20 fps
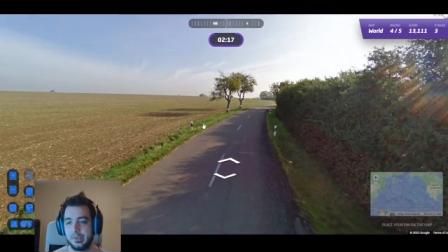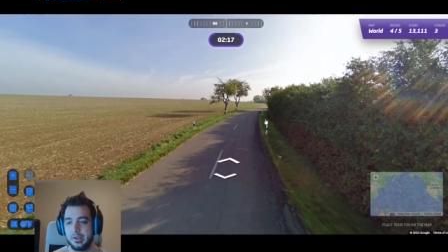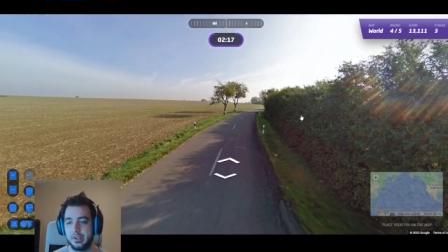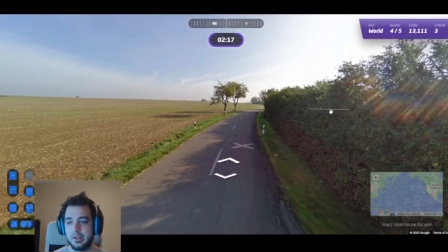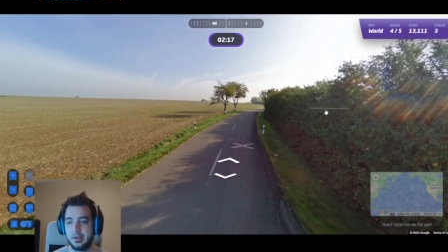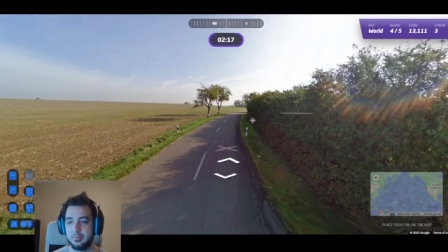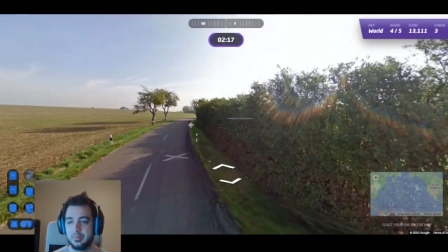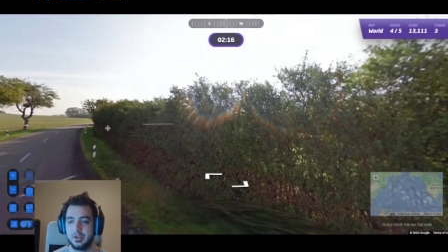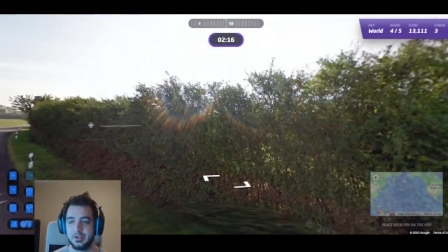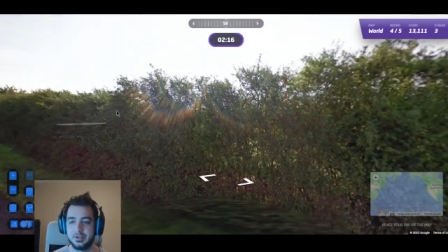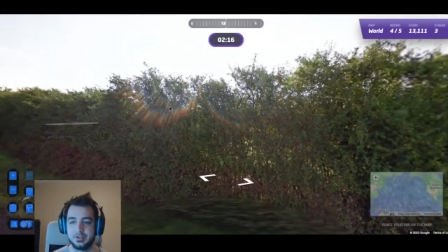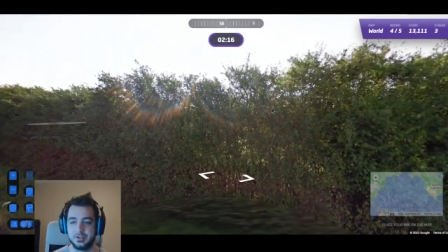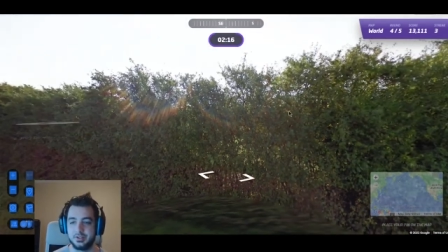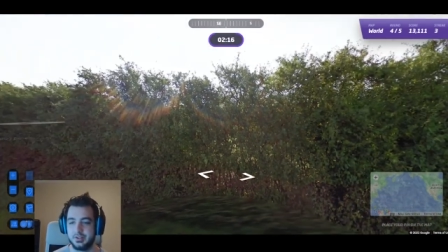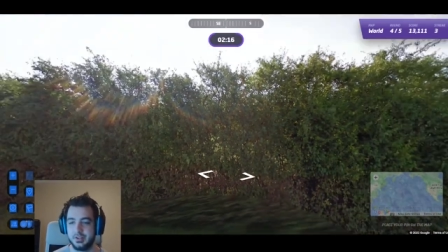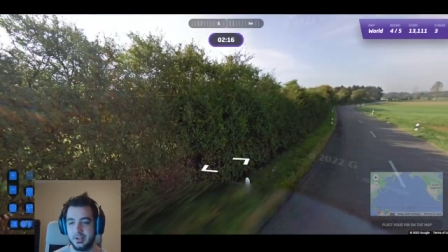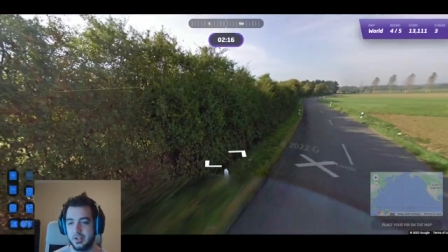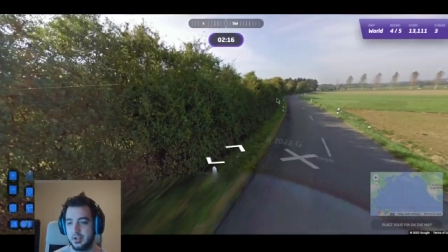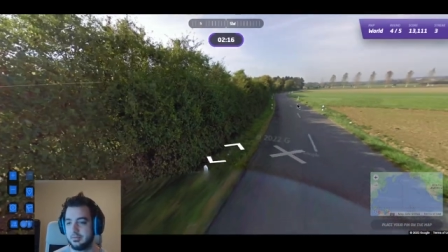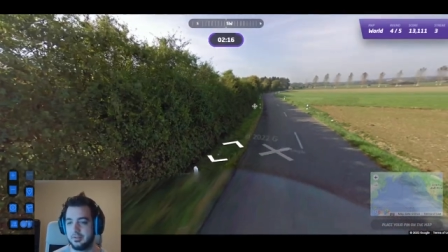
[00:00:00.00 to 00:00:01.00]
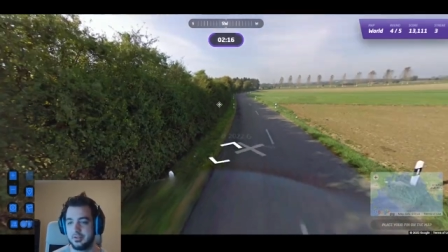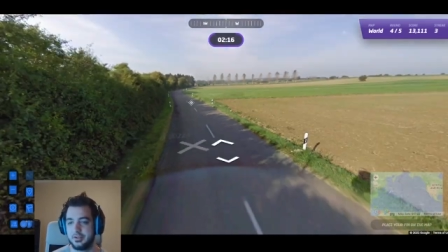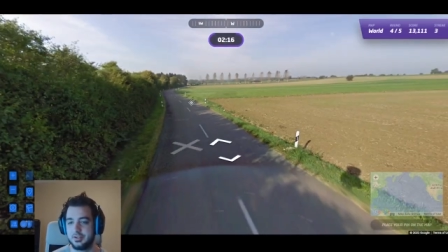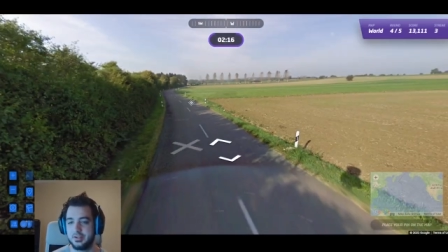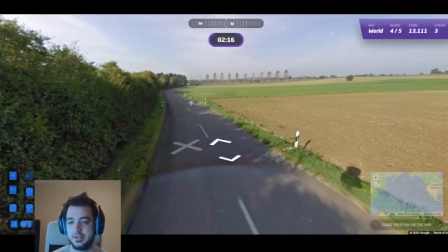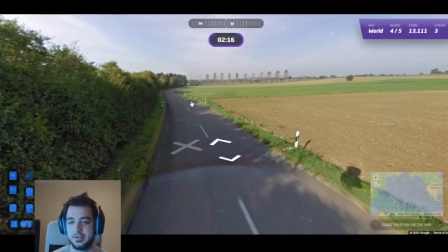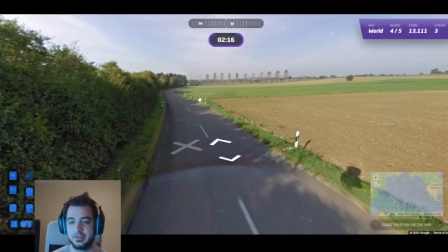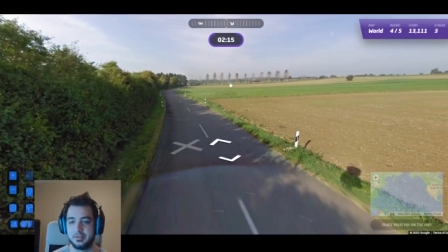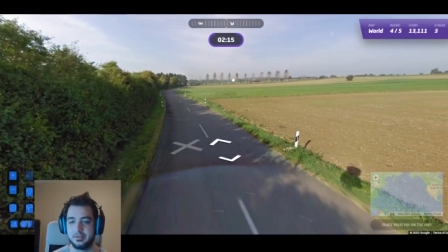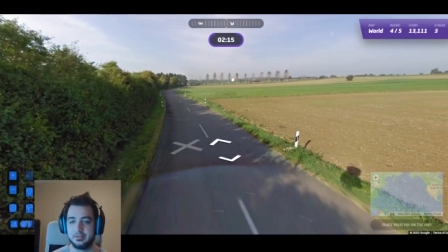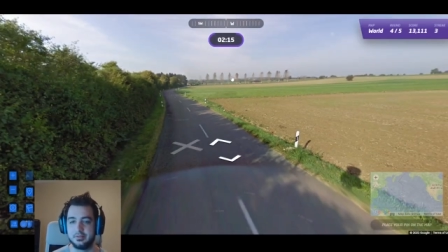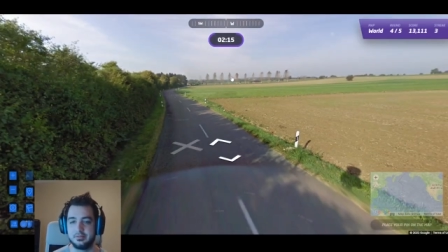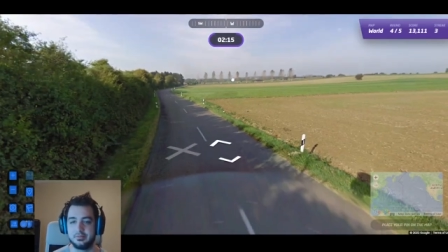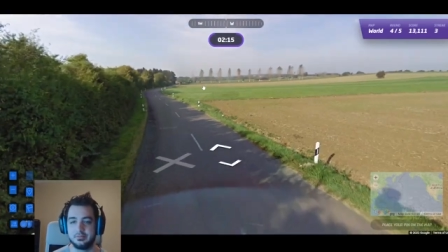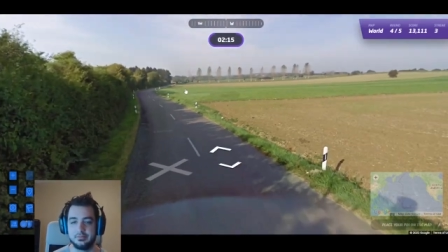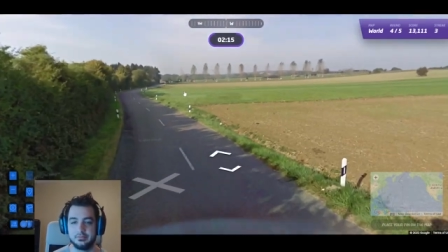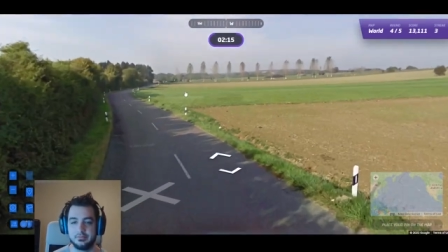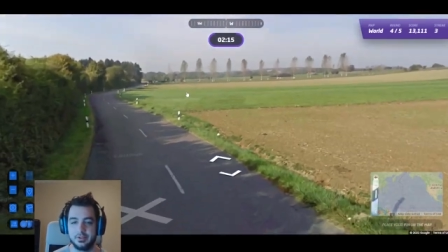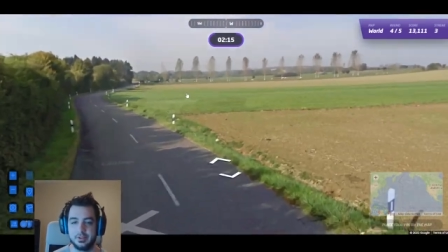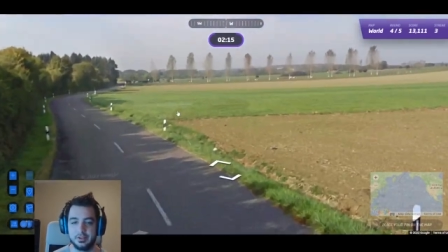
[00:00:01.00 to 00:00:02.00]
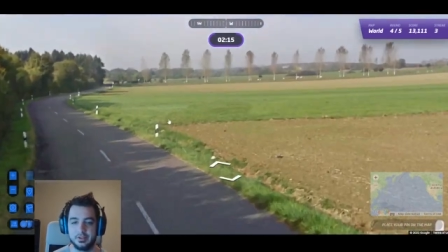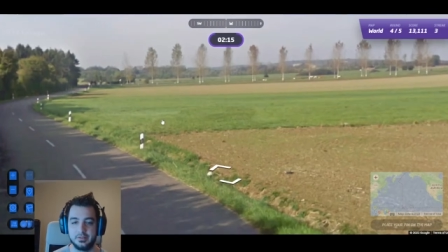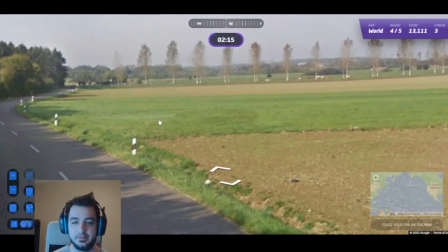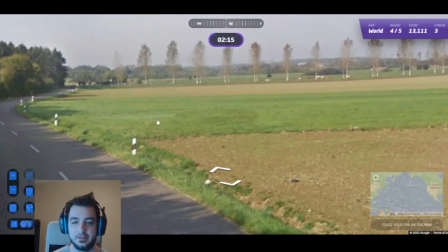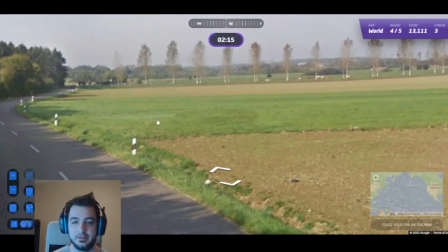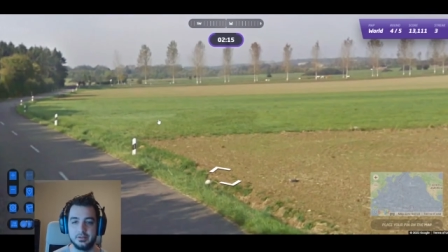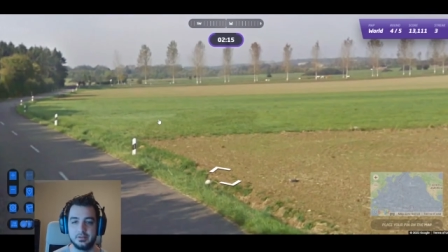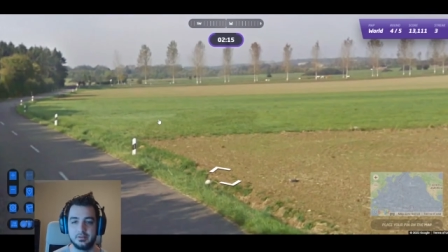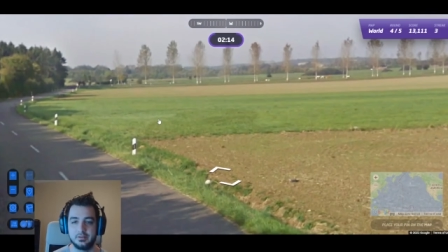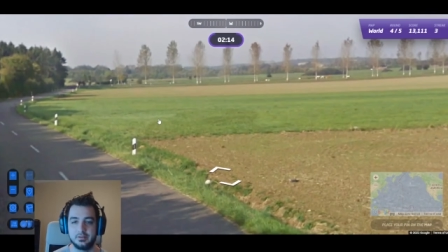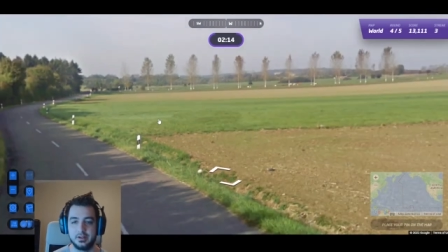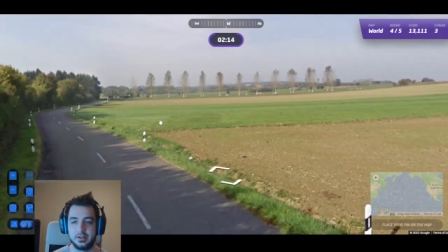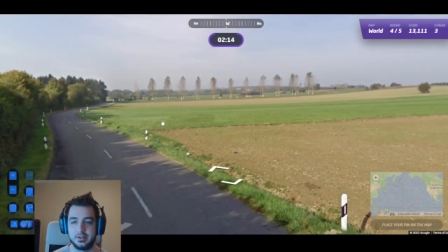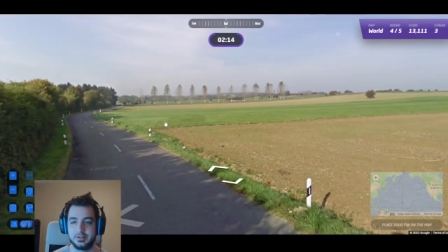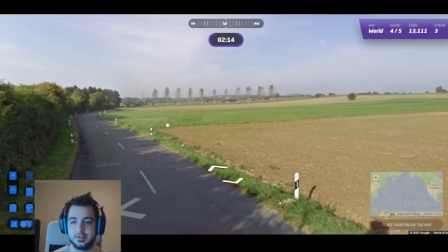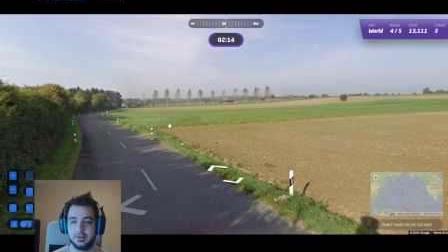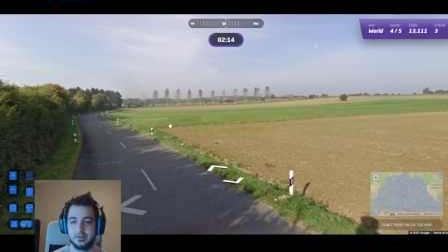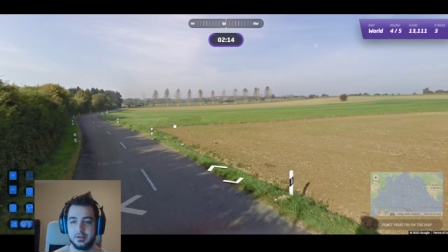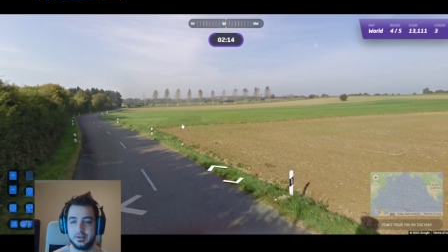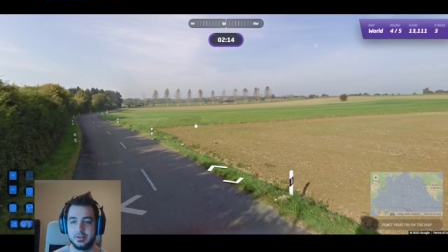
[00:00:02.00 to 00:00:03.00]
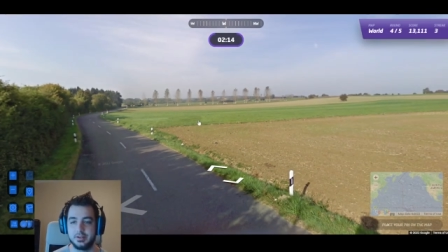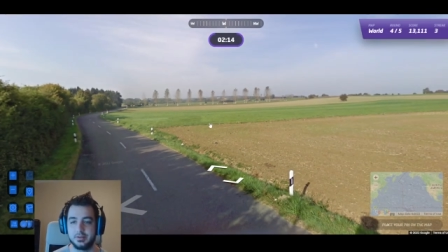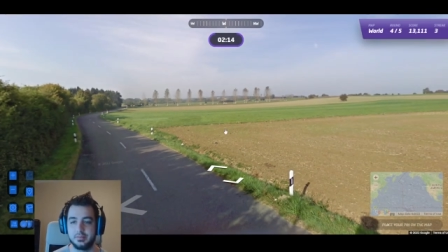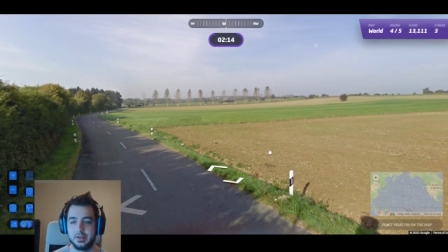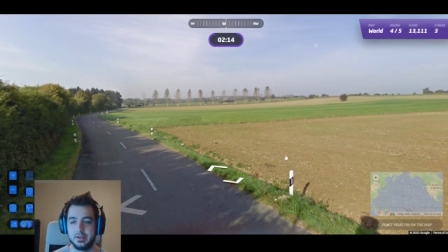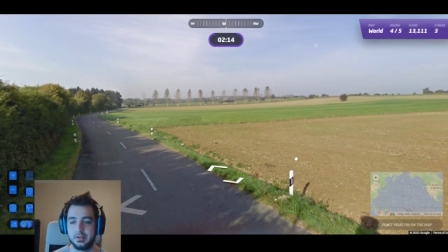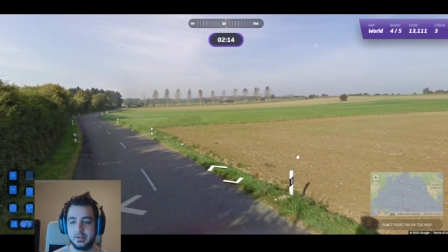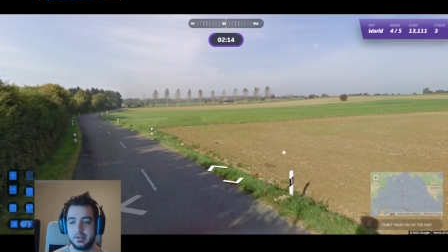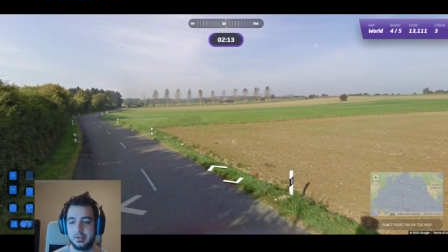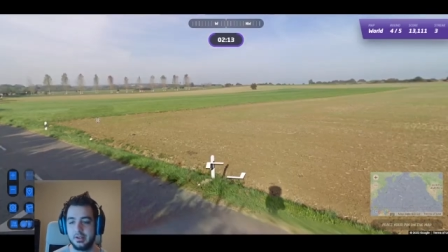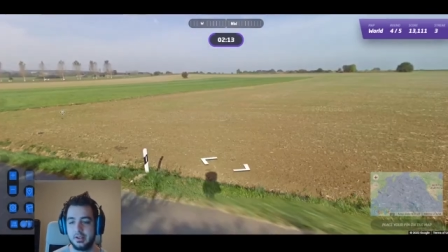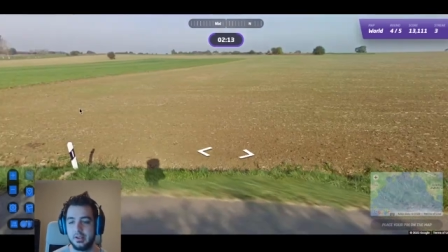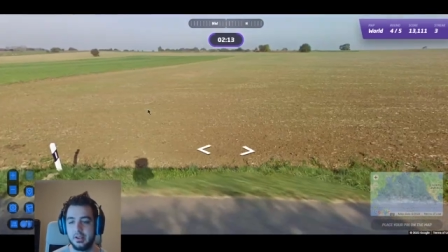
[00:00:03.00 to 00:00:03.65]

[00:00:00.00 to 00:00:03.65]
Um, plus just the coverage doesn't really feel like Estonia to me.